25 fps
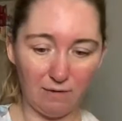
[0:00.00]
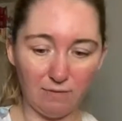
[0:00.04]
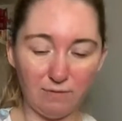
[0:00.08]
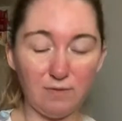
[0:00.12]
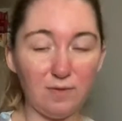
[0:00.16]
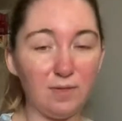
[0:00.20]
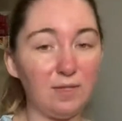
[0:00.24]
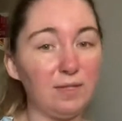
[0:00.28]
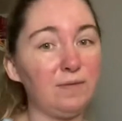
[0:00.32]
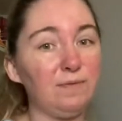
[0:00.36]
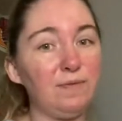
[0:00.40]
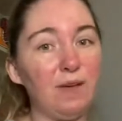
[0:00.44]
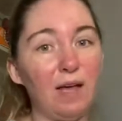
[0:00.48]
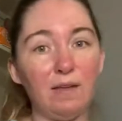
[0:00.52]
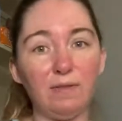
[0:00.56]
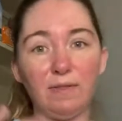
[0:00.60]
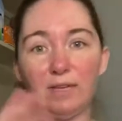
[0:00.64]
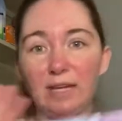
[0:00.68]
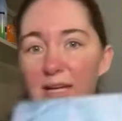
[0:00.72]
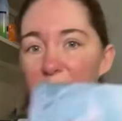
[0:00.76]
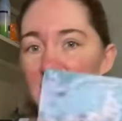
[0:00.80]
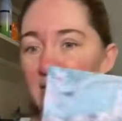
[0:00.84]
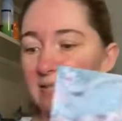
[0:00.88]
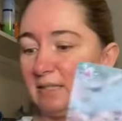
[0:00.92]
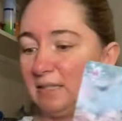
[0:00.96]
found
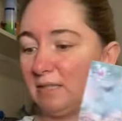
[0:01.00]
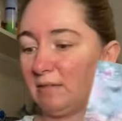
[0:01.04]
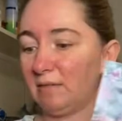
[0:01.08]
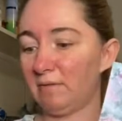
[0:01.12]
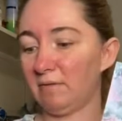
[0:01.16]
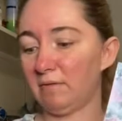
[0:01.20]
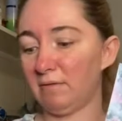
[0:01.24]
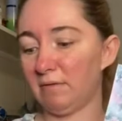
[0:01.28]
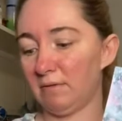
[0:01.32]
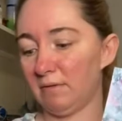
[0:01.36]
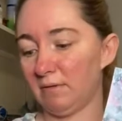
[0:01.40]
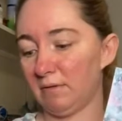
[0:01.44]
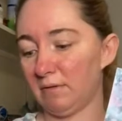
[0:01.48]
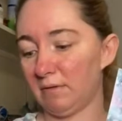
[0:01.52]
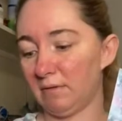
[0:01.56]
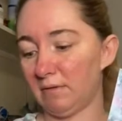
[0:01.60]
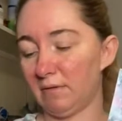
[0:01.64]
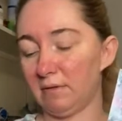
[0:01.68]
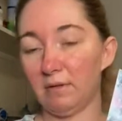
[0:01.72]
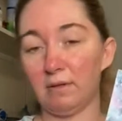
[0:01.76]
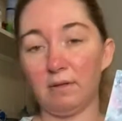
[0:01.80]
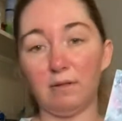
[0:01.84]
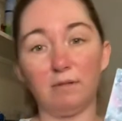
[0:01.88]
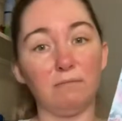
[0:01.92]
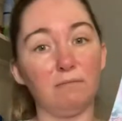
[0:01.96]
these
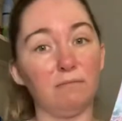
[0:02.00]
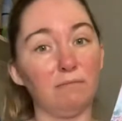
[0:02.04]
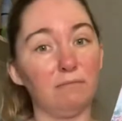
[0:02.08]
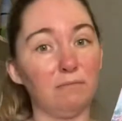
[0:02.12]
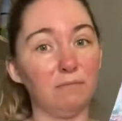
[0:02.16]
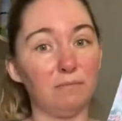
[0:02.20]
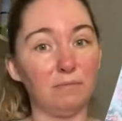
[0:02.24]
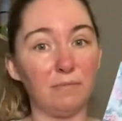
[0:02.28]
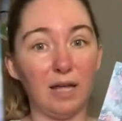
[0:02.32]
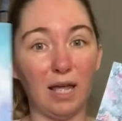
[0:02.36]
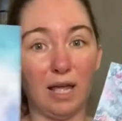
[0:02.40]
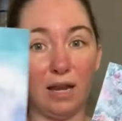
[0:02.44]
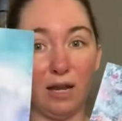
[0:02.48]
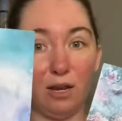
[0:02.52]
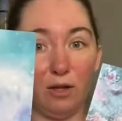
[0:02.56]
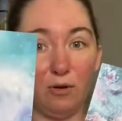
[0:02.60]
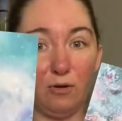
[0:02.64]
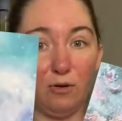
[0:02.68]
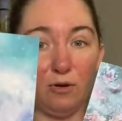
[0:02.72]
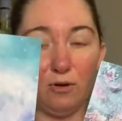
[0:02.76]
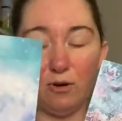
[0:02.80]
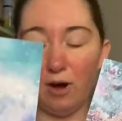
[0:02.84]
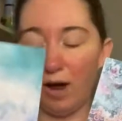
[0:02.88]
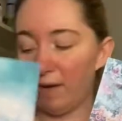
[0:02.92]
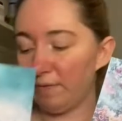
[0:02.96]
at a
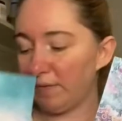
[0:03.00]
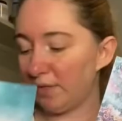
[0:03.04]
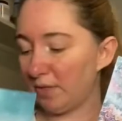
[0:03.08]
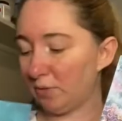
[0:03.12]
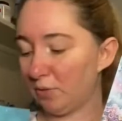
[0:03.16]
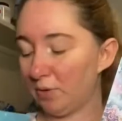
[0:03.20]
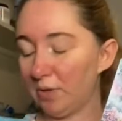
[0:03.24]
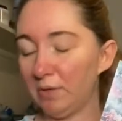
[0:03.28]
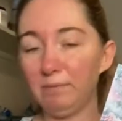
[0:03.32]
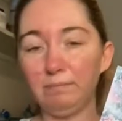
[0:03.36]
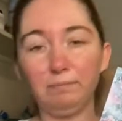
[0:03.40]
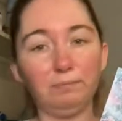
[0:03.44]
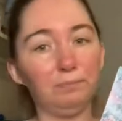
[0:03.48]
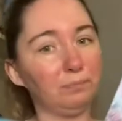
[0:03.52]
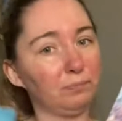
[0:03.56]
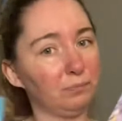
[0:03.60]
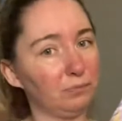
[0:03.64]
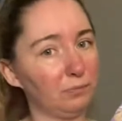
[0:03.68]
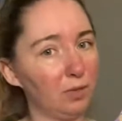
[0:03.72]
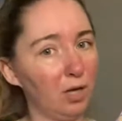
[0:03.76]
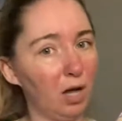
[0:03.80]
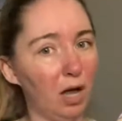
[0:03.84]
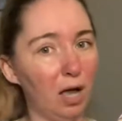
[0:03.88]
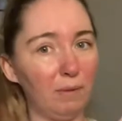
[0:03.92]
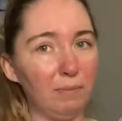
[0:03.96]
local craft store.
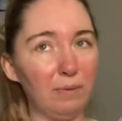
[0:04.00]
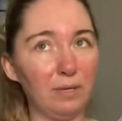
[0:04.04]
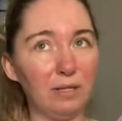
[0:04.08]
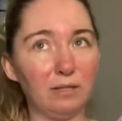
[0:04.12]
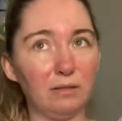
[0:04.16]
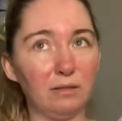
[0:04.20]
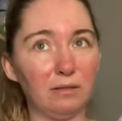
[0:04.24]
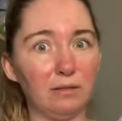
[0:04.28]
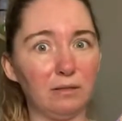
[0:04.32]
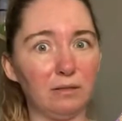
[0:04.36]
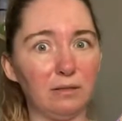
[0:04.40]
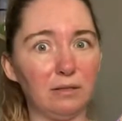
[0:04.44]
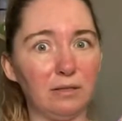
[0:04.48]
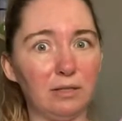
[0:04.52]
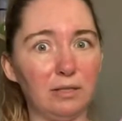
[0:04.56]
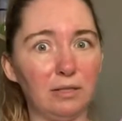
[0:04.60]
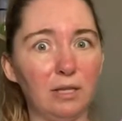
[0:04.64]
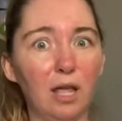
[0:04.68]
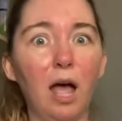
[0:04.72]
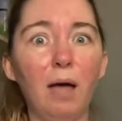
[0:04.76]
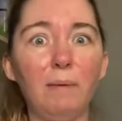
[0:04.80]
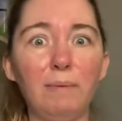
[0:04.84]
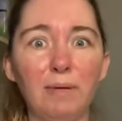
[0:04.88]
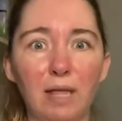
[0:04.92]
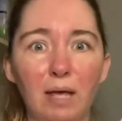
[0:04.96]
Hobby
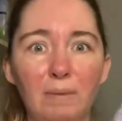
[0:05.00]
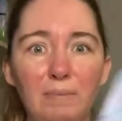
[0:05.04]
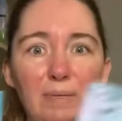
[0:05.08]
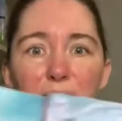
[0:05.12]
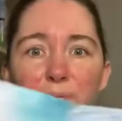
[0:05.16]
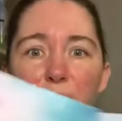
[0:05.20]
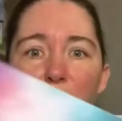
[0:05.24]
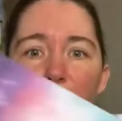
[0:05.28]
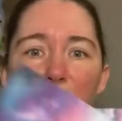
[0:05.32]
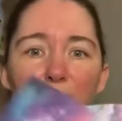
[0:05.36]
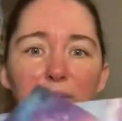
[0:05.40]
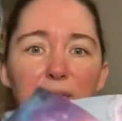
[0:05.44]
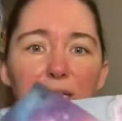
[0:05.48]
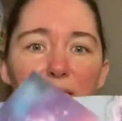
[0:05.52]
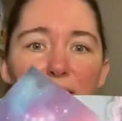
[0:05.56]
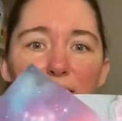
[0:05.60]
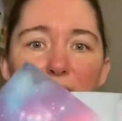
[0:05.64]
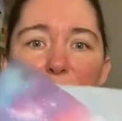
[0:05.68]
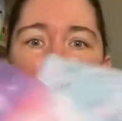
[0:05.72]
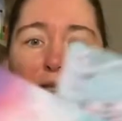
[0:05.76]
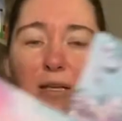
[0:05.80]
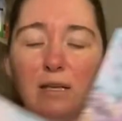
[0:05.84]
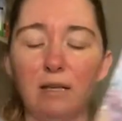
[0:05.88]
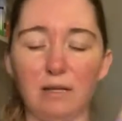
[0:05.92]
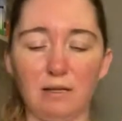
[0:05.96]
Lobby is where I got these.
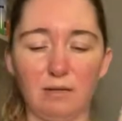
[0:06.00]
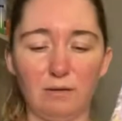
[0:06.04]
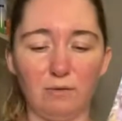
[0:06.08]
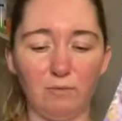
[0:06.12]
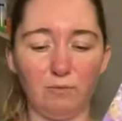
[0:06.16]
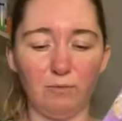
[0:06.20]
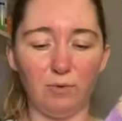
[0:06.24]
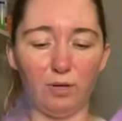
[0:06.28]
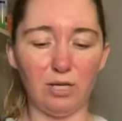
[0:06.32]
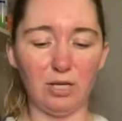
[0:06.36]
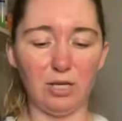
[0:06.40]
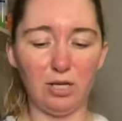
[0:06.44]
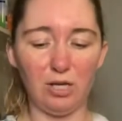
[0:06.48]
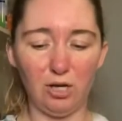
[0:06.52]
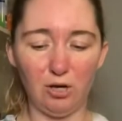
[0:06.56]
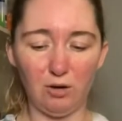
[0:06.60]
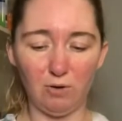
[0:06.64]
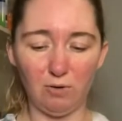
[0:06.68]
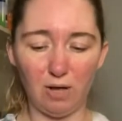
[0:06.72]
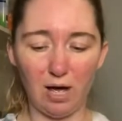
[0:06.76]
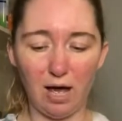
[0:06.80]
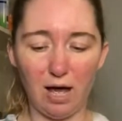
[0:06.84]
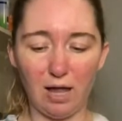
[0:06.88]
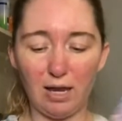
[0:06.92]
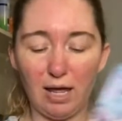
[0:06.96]
Really
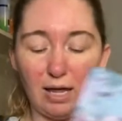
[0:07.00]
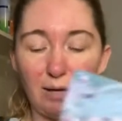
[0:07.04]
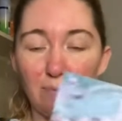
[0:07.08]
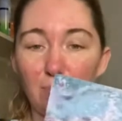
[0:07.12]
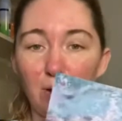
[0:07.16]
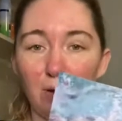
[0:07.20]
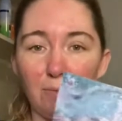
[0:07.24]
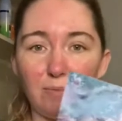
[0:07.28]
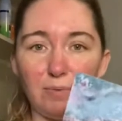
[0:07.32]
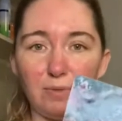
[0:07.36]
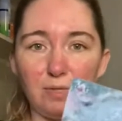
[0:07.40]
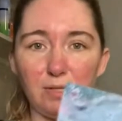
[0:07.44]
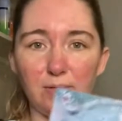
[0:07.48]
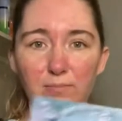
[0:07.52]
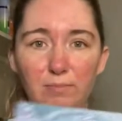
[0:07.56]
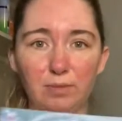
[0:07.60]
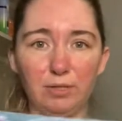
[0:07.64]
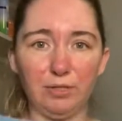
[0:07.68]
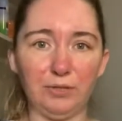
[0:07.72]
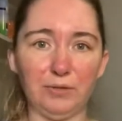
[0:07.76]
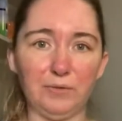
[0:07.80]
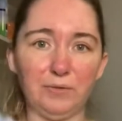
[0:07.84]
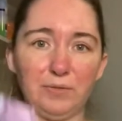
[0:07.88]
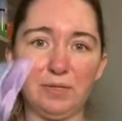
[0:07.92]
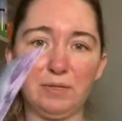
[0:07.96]
cute. I like purples and
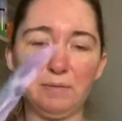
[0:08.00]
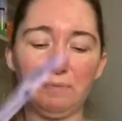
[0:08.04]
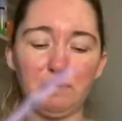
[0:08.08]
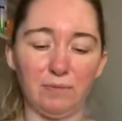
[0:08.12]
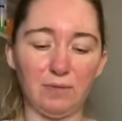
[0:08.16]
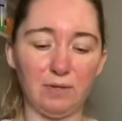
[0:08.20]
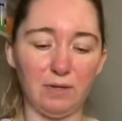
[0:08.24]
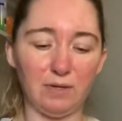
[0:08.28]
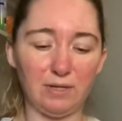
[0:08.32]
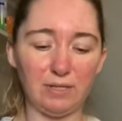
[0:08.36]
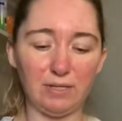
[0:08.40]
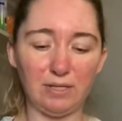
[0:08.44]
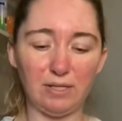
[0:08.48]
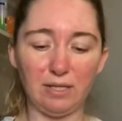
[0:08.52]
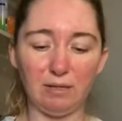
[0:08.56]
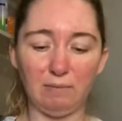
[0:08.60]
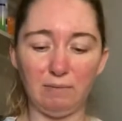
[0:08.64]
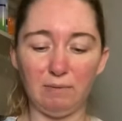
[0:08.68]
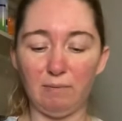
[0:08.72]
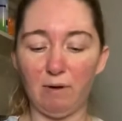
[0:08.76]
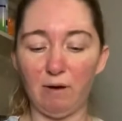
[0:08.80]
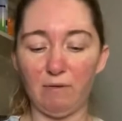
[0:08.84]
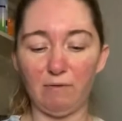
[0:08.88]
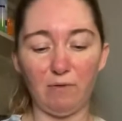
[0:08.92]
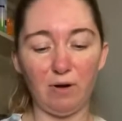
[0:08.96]
blues, so this is going to
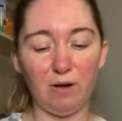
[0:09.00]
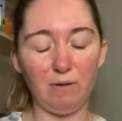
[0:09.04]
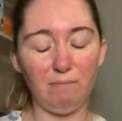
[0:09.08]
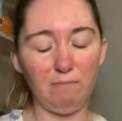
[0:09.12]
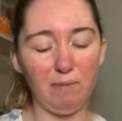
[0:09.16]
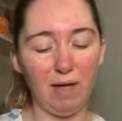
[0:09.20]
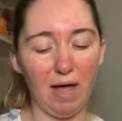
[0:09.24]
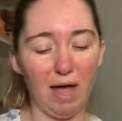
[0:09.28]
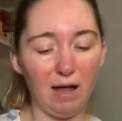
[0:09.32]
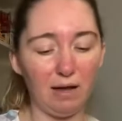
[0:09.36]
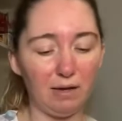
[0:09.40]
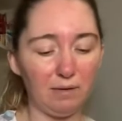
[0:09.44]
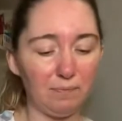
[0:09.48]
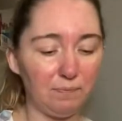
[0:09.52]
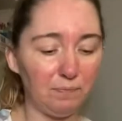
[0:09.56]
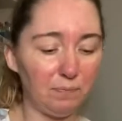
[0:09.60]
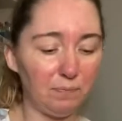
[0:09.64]
be my front and back.